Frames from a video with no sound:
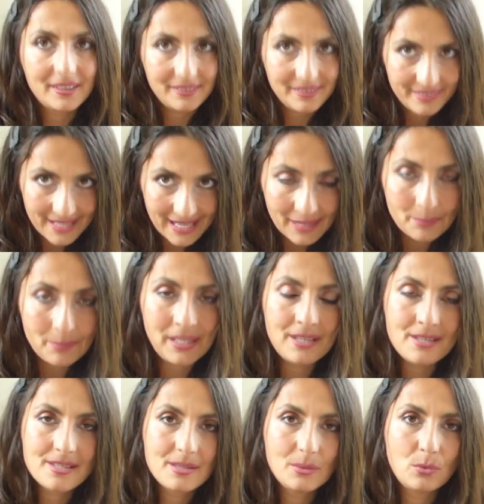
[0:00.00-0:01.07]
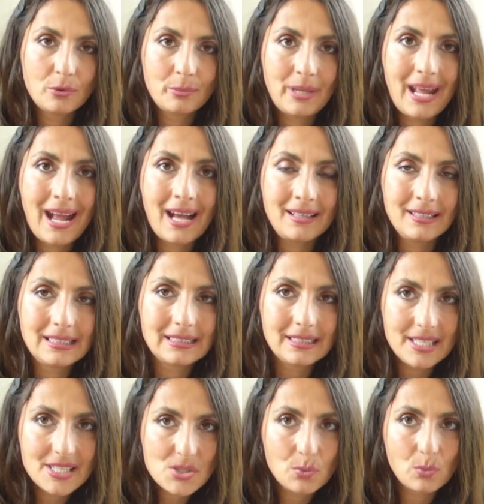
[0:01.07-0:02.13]
That means the woman had at
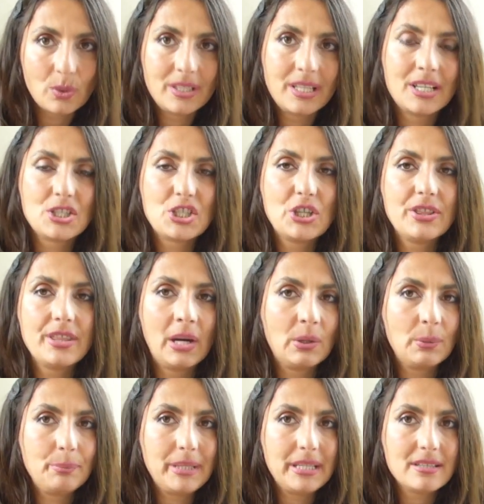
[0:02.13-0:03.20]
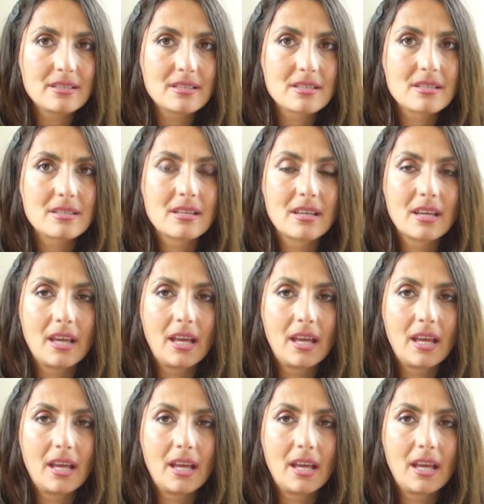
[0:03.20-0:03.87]
least 100 therapies